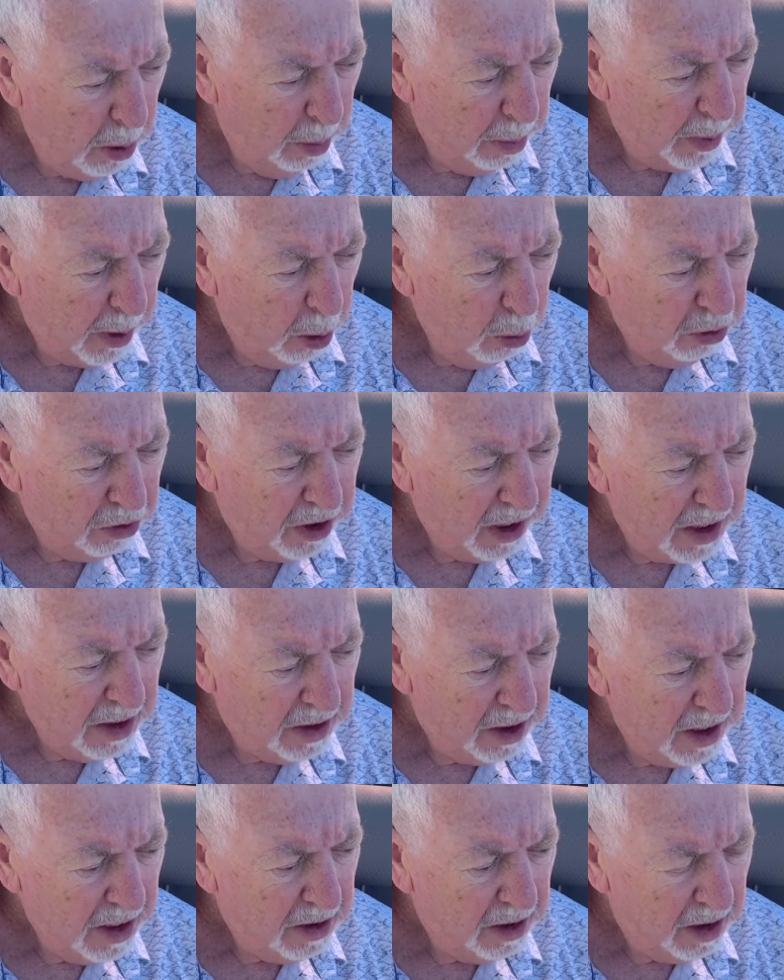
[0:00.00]
approached AT
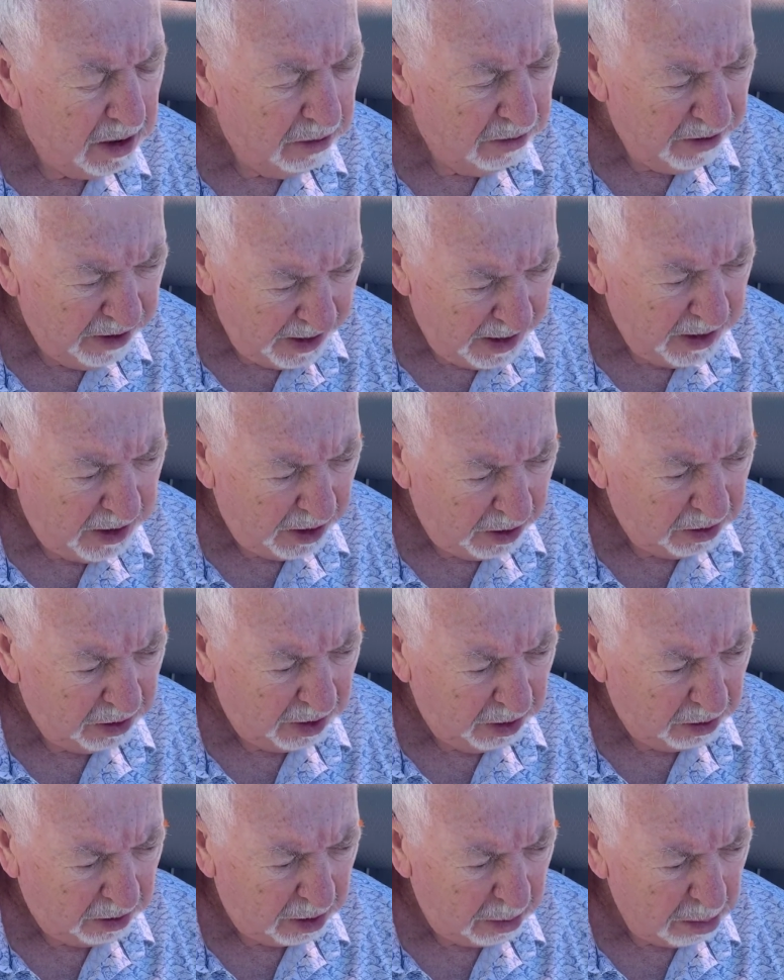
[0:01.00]
to configure this
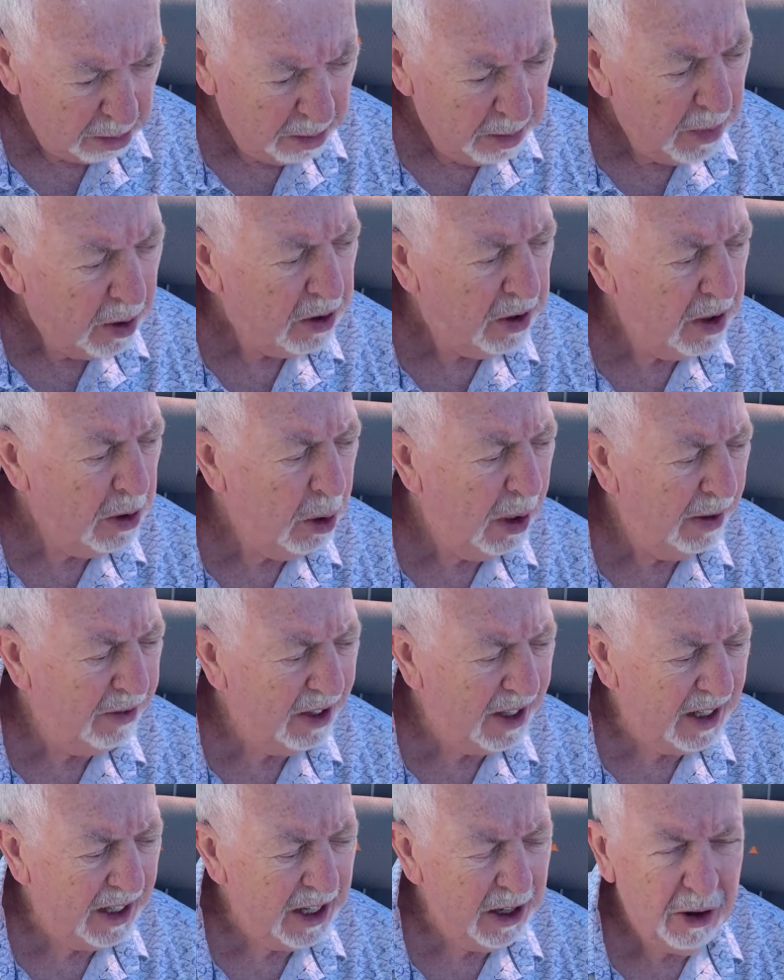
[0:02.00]
system, did you have a
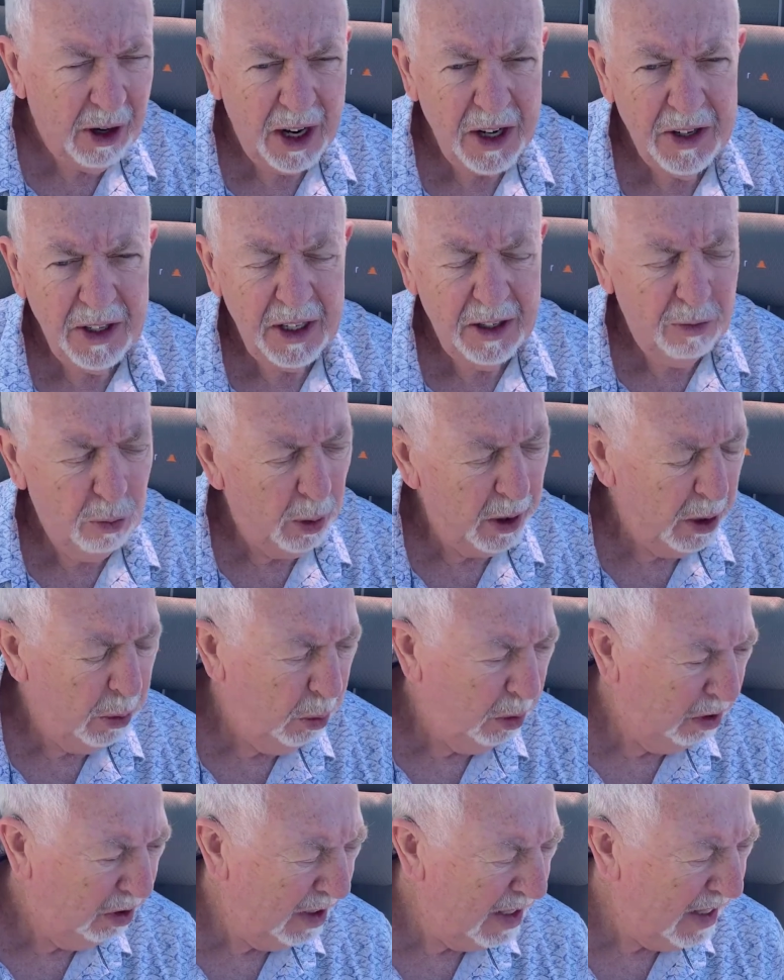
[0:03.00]
clear idea of what you were
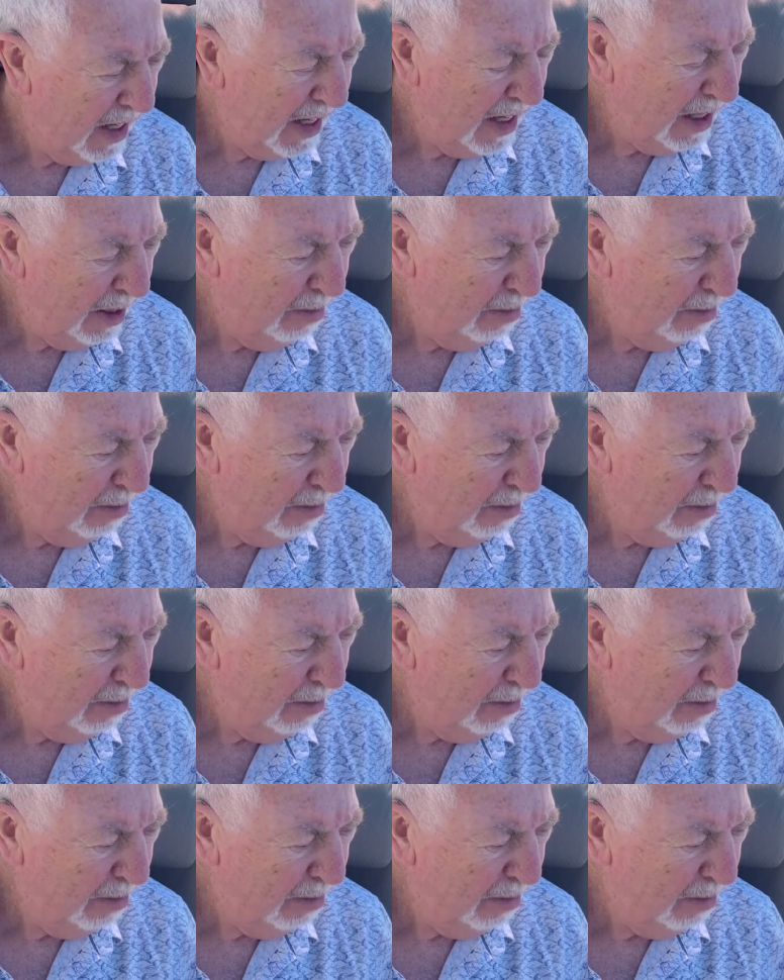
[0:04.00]
seeking?